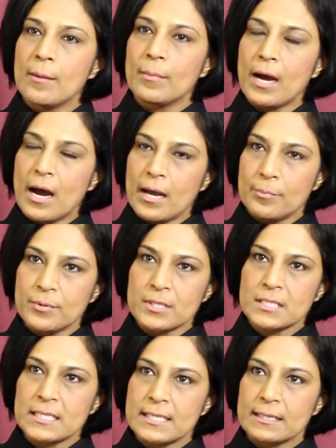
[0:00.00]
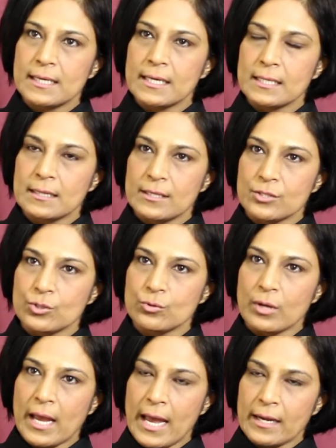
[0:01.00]
But I personally think that you
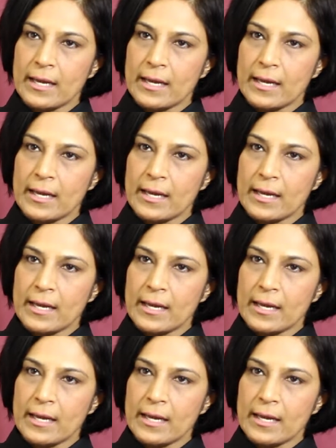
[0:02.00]
can